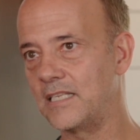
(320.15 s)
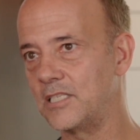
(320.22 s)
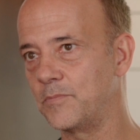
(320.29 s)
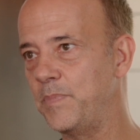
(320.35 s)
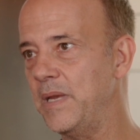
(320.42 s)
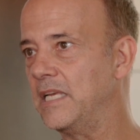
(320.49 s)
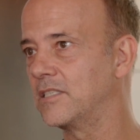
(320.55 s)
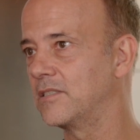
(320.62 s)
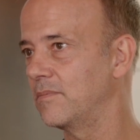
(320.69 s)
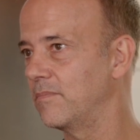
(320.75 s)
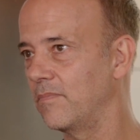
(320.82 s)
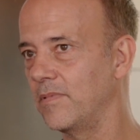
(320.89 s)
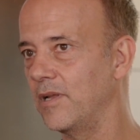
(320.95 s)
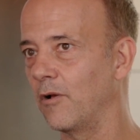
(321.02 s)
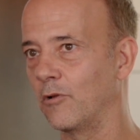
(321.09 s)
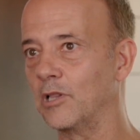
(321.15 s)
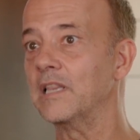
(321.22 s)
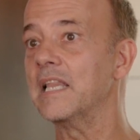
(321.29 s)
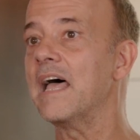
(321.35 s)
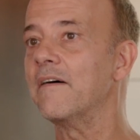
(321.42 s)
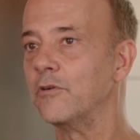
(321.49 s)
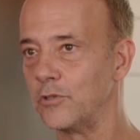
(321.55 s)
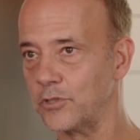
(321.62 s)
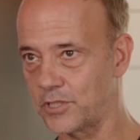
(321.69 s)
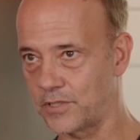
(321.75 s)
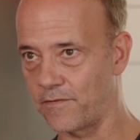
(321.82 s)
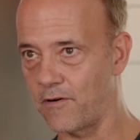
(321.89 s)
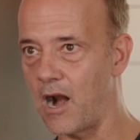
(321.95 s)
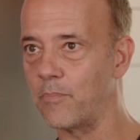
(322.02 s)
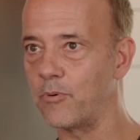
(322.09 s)
speaks, levels
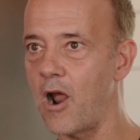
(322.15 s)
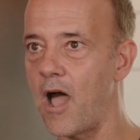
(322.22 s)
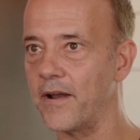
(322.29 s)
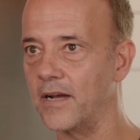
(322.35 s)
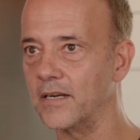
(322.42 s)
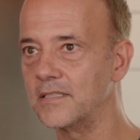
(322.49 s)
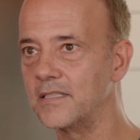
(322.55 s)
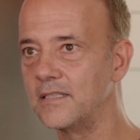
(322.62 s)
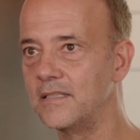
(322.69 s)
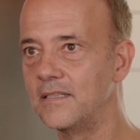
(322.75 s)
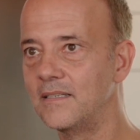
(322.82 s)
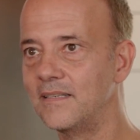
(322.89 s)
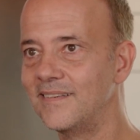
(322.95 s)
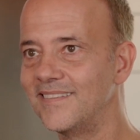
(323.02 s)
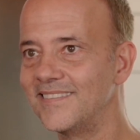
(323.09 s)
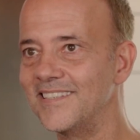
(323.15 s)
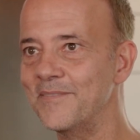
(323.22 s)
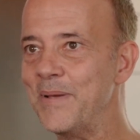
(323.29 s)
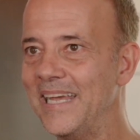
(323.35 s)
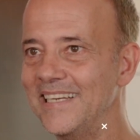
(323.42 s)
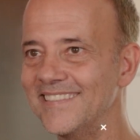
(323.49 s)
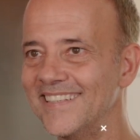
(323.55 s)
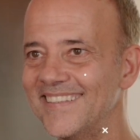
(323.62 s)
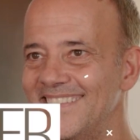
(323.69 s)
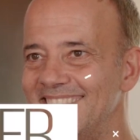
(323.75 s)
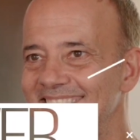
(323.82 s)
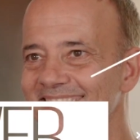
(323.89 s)
for our product. It's amazing.